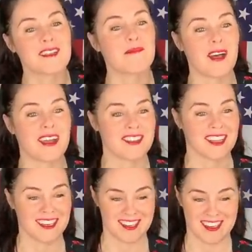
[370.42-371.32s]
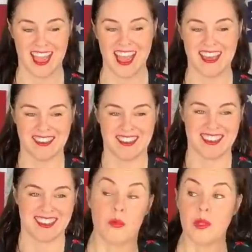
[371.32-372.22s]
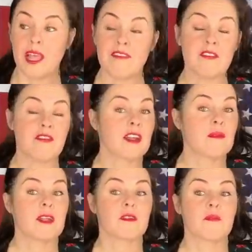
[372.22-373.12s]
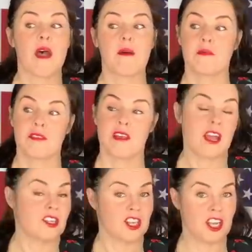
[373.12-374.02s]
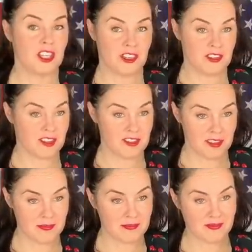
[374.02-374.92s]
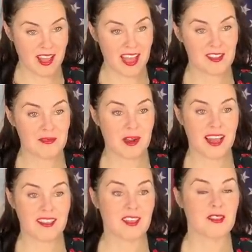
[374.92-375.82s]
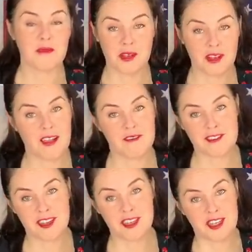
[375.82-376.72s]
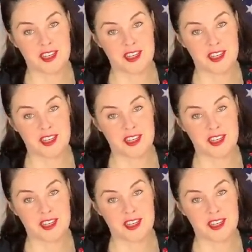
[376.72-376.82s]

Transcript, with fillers: is a blessing in disguise. We have a fundamental problem with our education system. That's what I think the real conversation